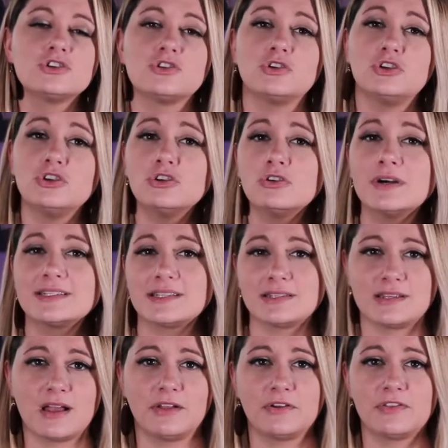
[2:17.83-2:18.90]
So, you as a
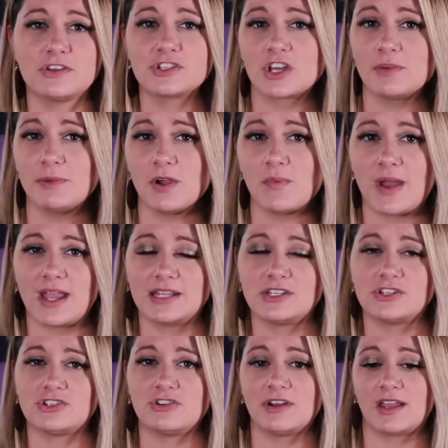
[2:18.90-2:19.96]
seller, this could be a way
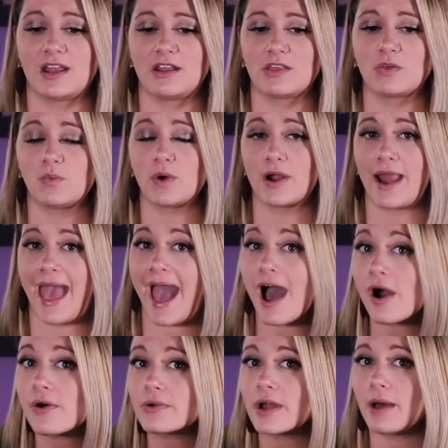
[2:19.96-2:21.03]
to start getting the word
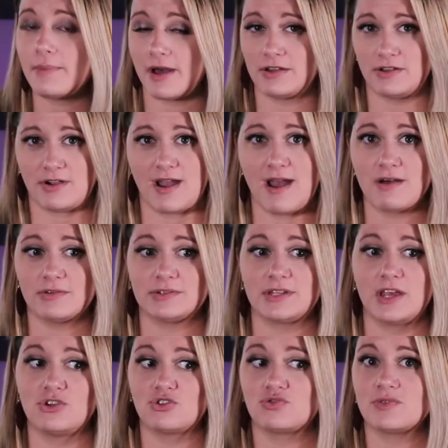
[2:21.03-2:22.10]
out about your
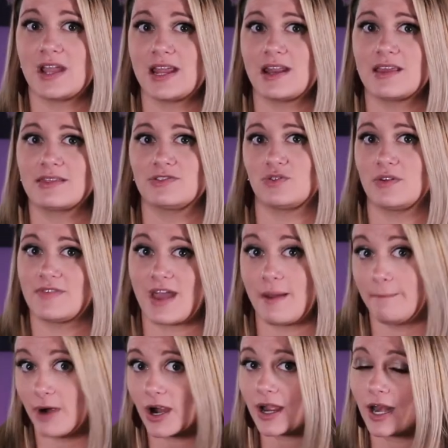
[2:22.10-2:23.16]
house and creating sort of
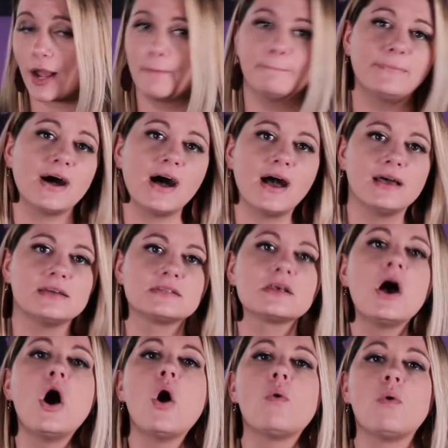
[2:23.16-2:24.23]
that marketing buzz
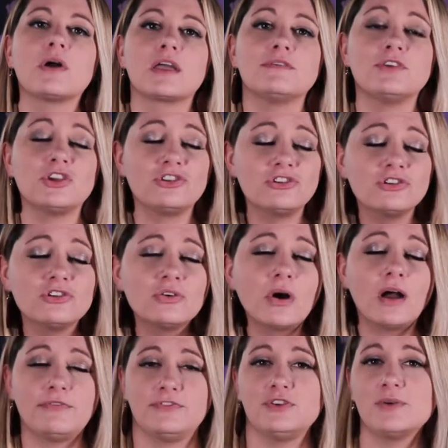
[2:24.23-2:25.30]
while giving
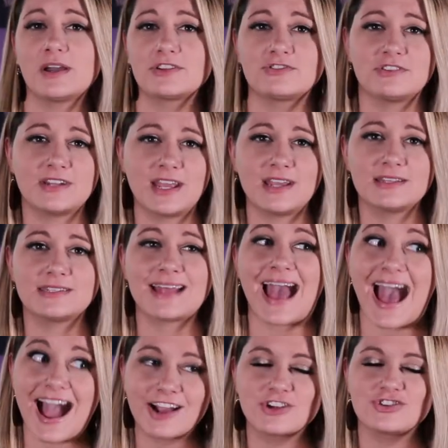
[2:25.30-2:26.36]
you a few extra days to
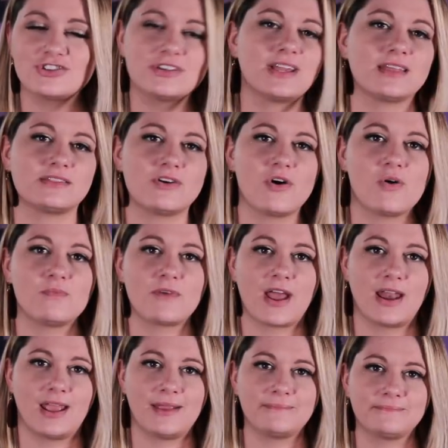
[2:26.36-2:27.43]
actually get the home
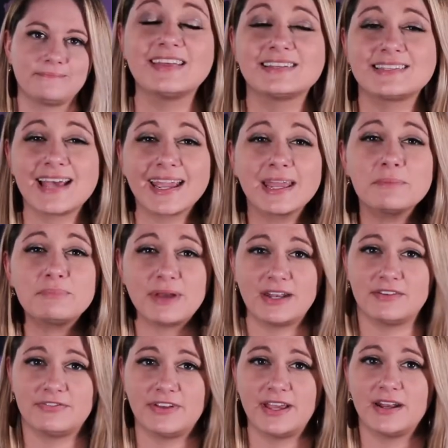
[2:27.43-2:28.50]
ready. The second
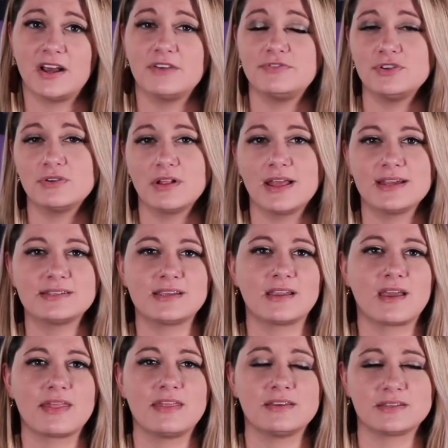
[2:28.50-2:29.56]
benefit of
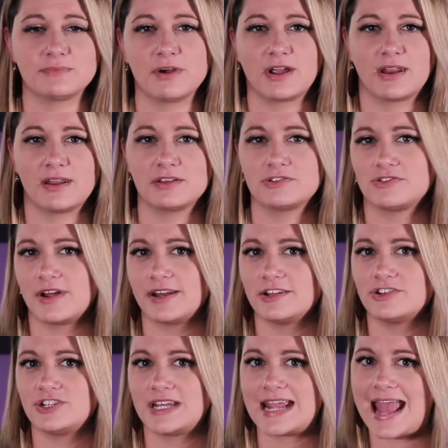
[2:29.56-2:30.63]
utilizing this marketing
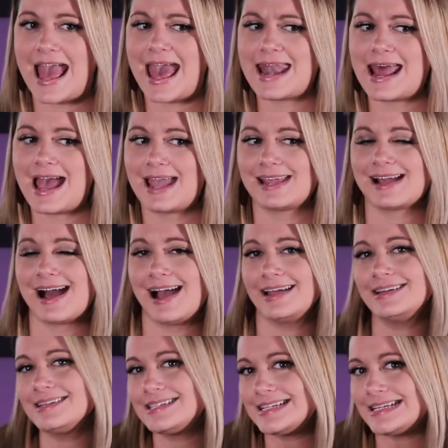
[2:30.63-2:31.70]
strategy, and I
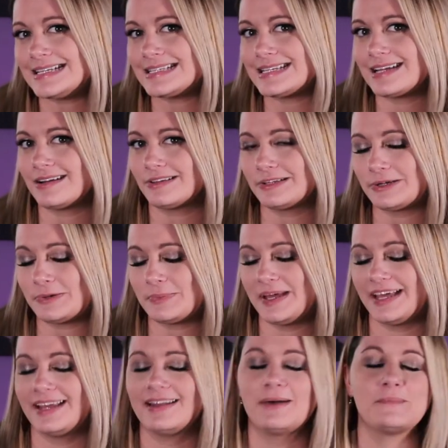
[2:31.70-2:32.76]
kind of teased it a little
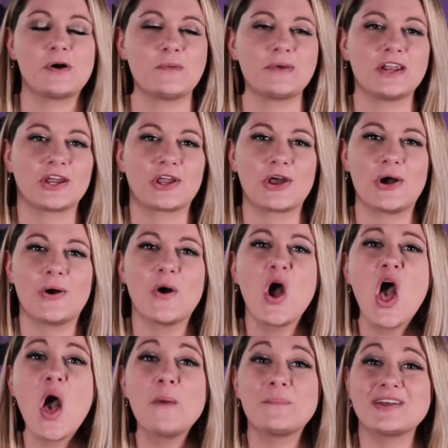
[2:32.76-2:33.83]
bit a moment ago,
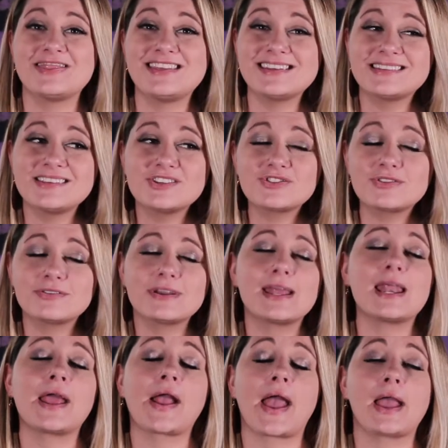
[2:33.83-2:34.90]
but this is
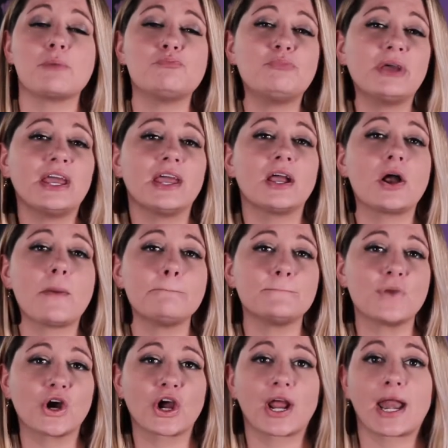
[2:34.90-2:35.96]
creating a big
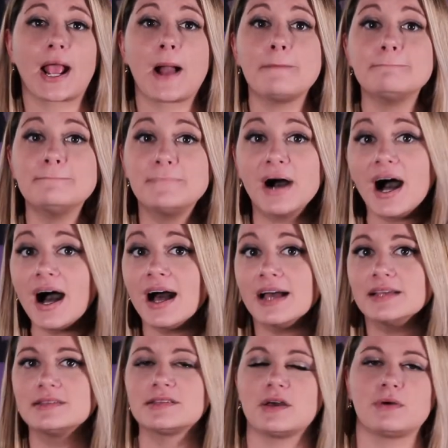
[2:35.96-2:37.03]
marketing
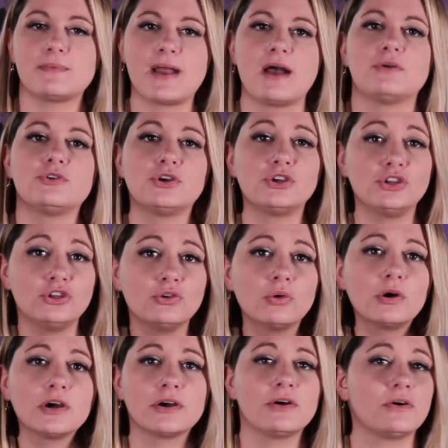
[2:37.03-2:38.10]
buzz around
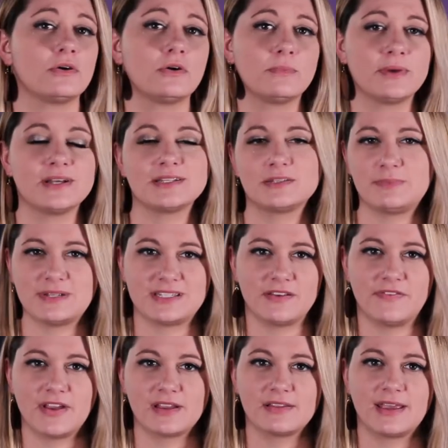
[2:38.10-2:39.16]
your home
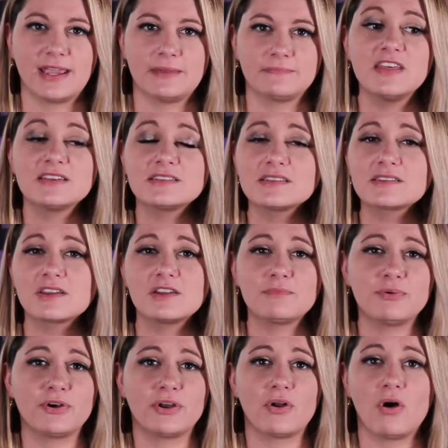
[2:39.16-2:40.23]
specifically way. This is going
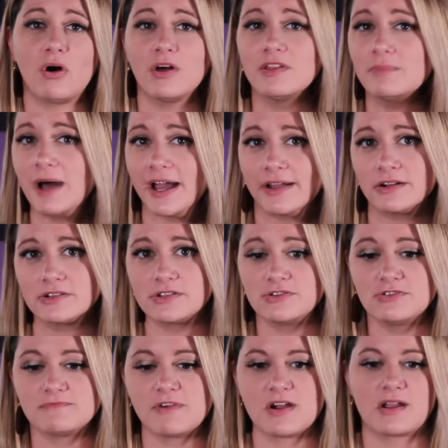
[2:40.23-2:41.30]
to put all the buyers
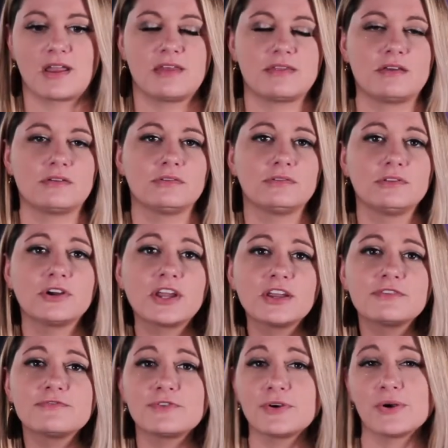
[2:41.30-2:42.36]
in your market that are
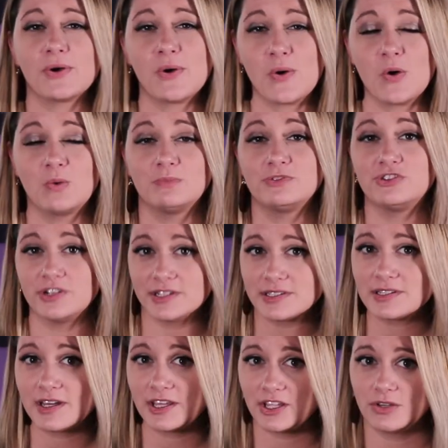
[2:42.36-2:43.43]
looking for a home
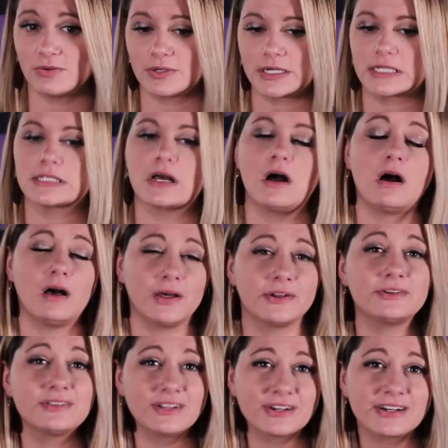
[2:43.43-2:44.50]
just like yours
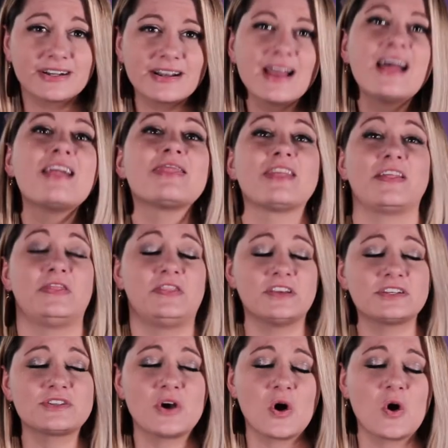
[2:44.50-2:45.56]
on alert that
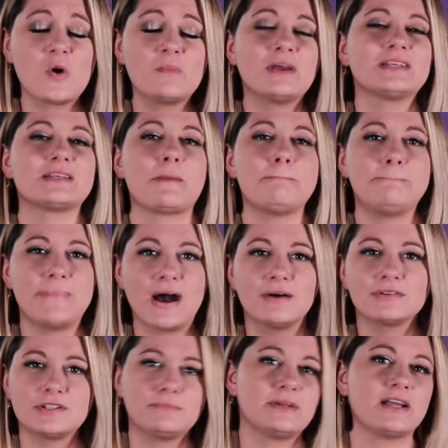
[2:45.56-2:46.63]
this home is
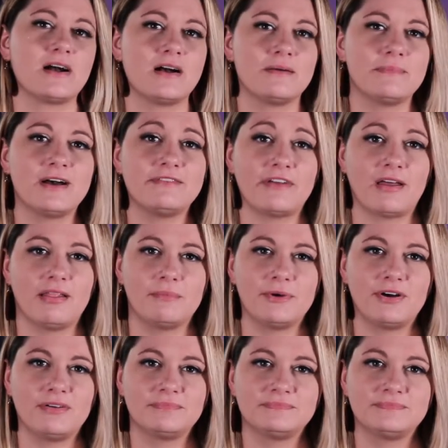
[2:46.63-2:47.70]
about to become
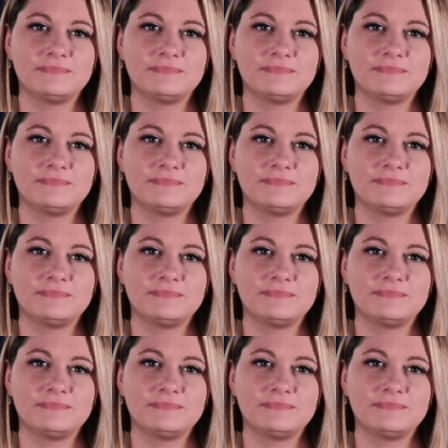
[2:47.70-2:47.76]
available.